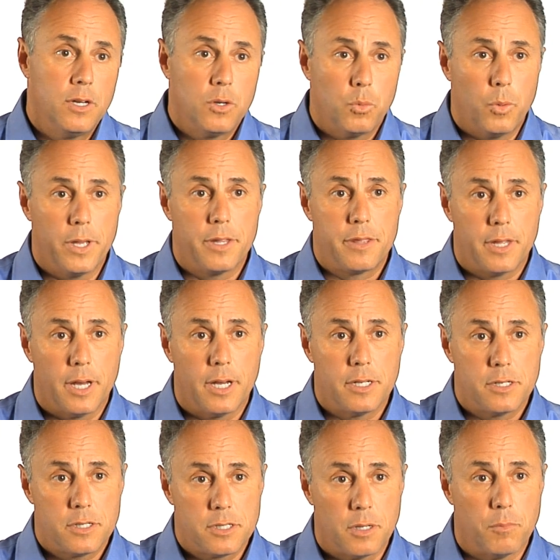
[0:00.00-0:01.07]
with
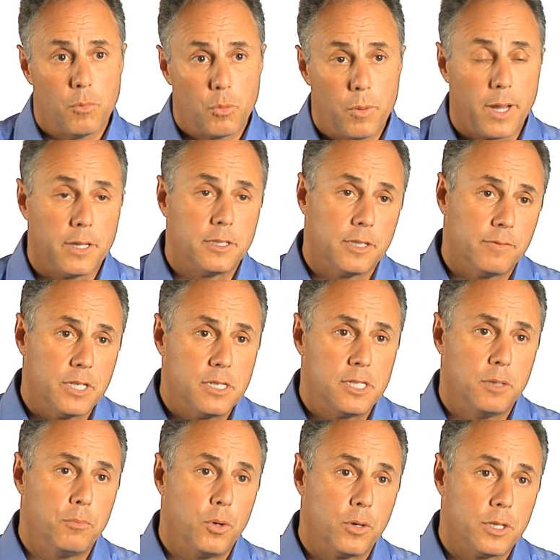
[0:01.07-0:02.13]
some relatively
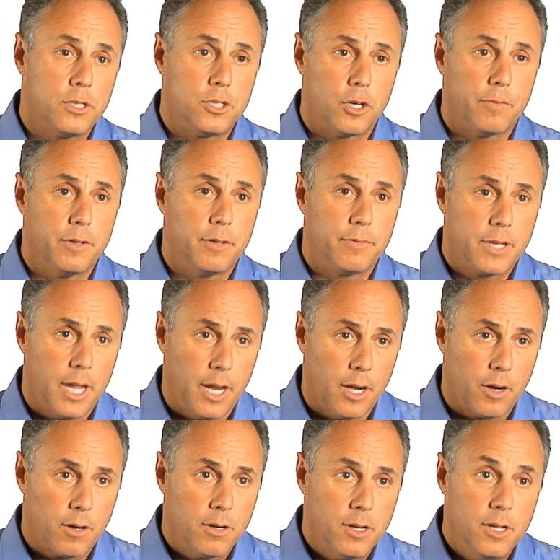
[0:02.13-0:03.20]
simple conservative
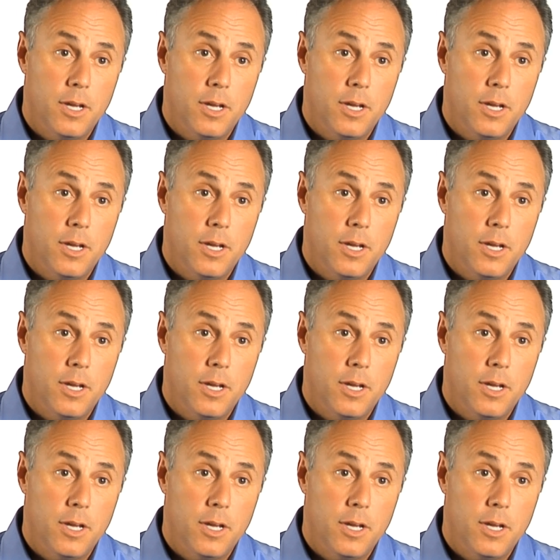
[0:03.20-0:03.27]
care.